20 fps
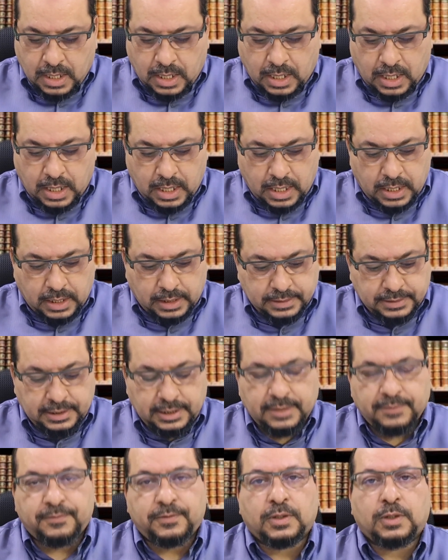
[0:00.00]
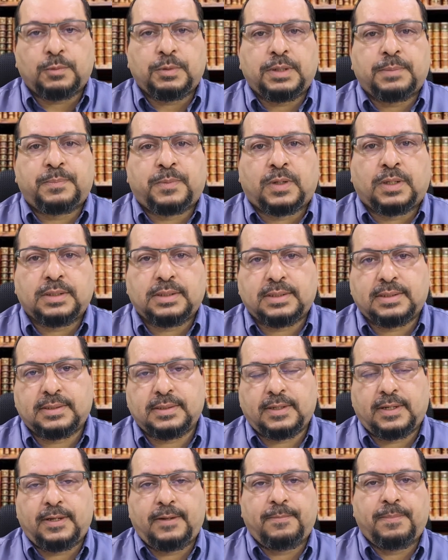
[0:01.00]
The following
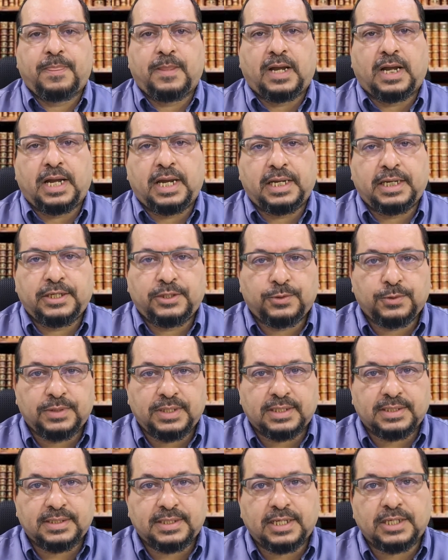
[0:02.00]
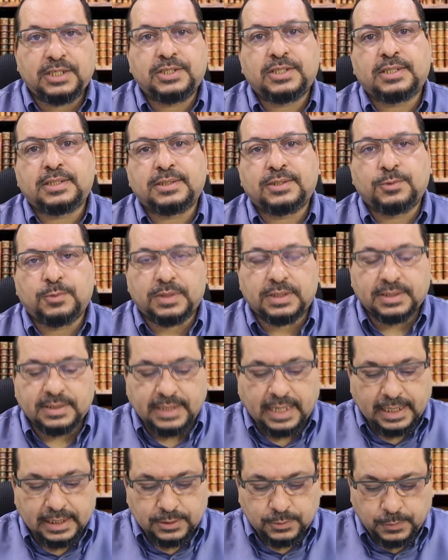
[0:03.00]
points in today's sessions, we
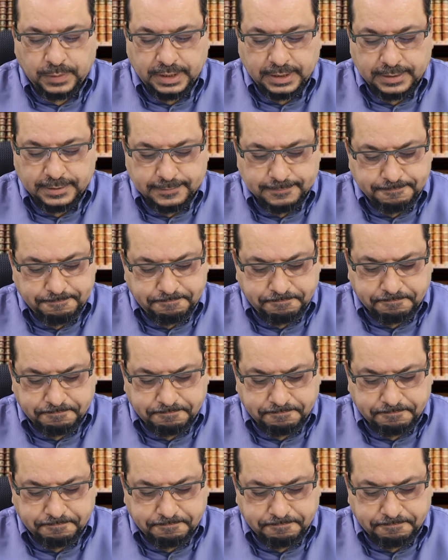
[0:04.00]
start with